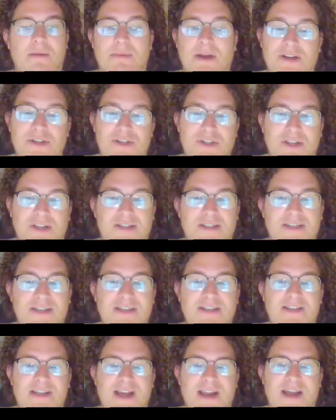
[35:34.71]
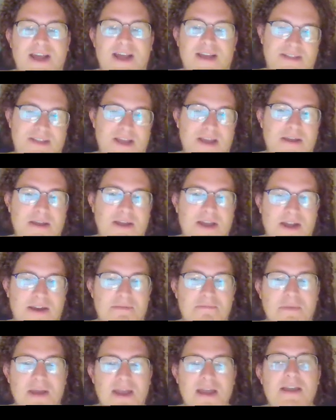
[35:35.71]
I'm actually listening to that as I kind
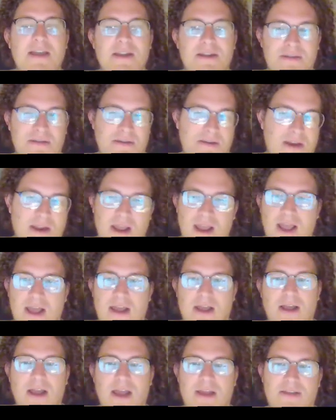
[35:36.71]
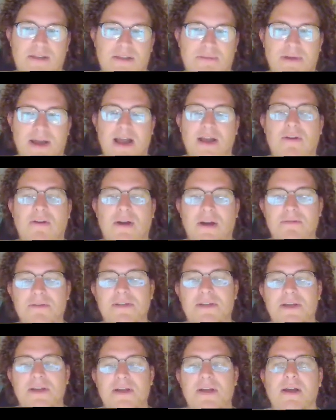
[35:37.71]
of make it as the
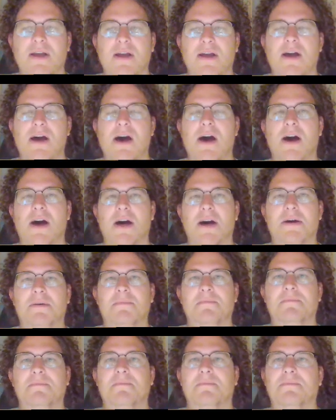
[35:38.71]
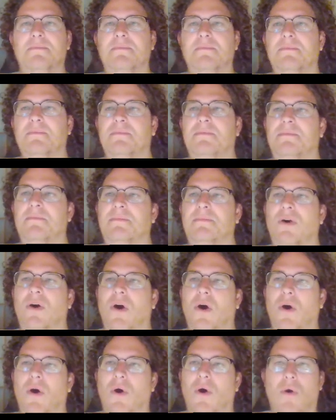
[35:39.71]
background. Um,
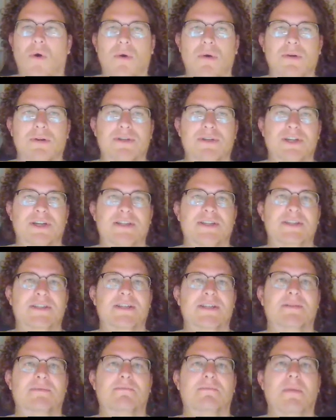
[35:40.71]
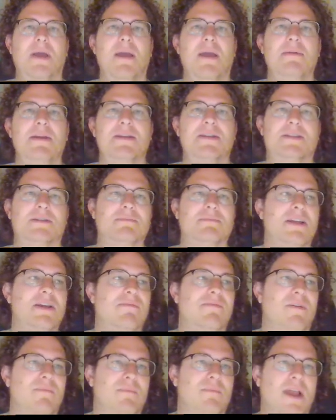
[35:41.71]
or just maybe
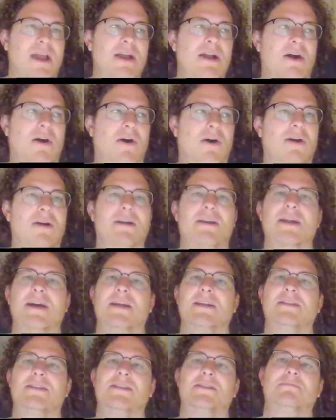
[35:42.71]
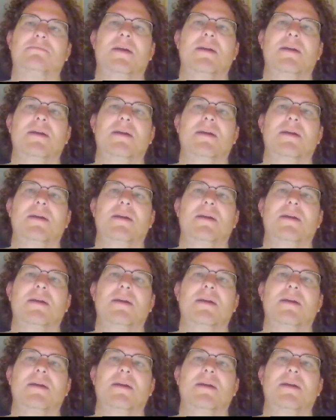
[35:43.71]
something from like Arc Knights.